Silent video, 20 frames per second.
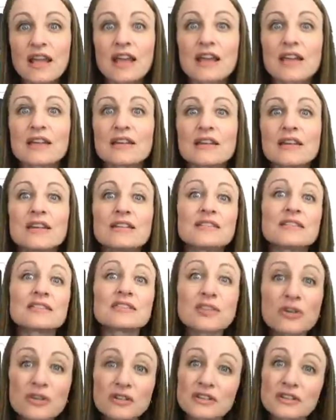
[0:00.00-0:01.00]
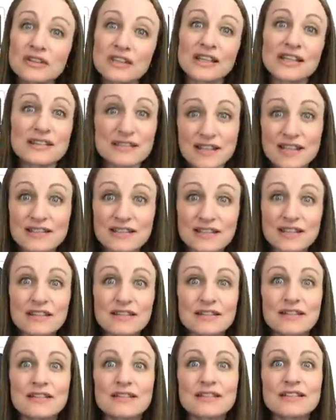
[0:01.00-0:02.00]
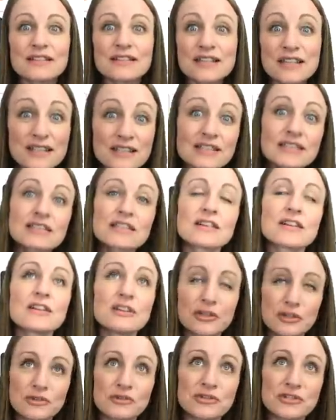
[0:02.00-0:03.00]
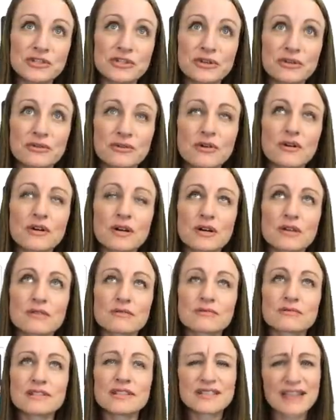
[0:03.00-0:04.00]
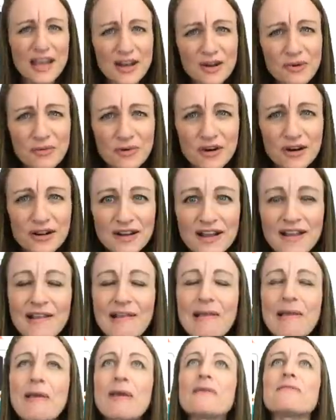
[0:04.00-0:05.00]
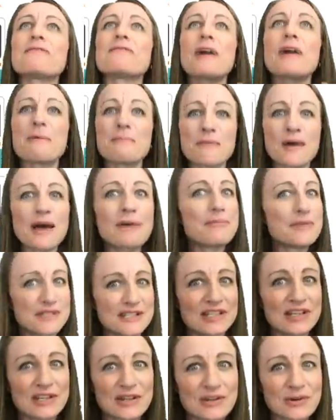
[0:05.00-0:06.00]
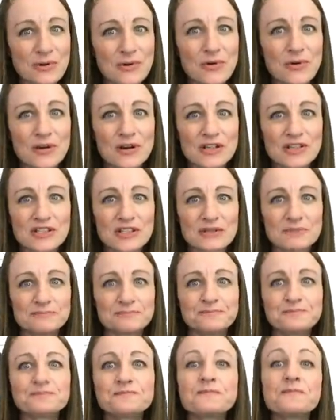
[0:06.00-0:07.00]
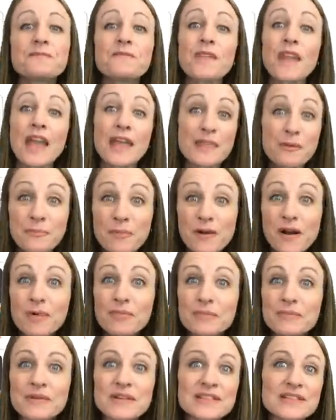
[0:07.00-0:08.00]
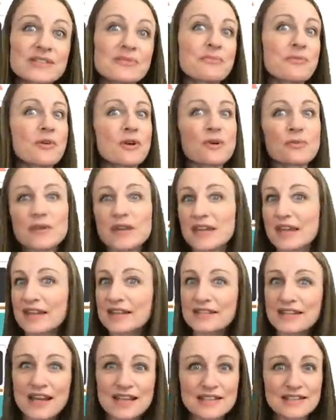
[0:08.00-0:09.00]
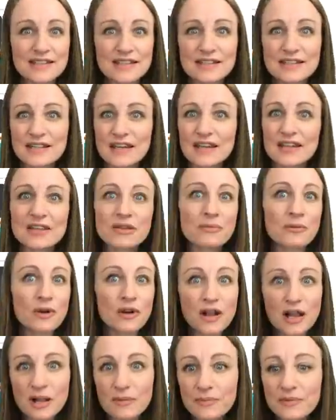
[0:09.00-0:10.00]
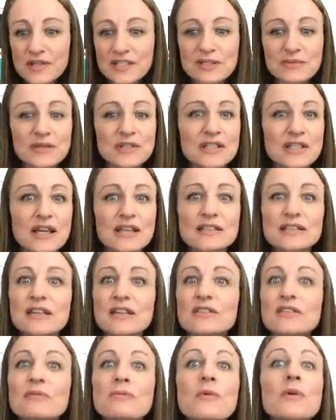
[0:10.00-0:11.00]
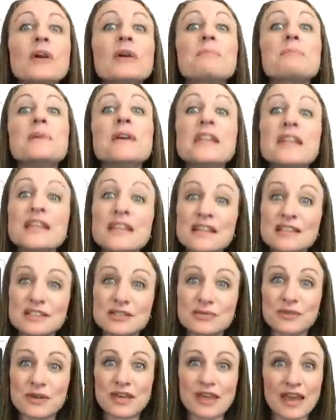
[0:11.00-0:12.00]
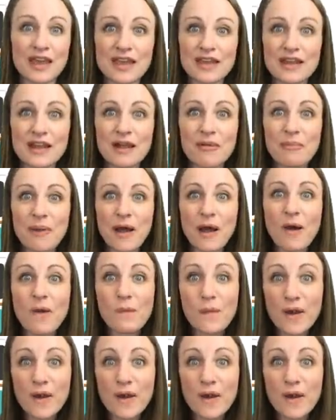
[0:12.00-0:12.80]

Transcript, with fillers: and it certainly doesn't disclude you or is that a word? from a particular origin. And the problem is, the more we get testing done, the more companies we test at, the more opinions we get about